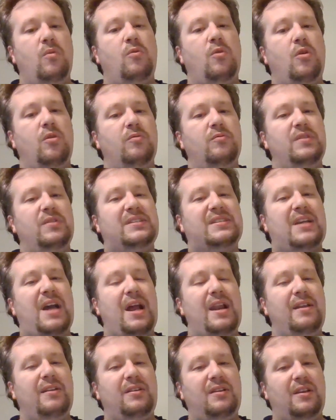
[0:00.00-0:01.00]
Well, it's
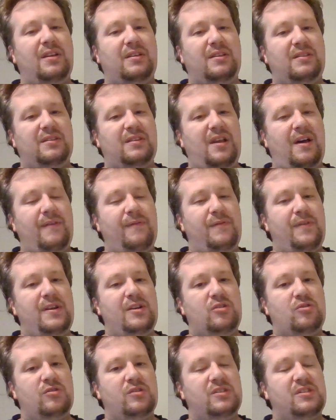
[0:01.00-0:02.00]
kind of the love
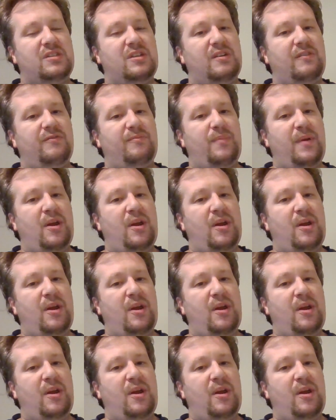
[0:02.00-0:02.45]
interest of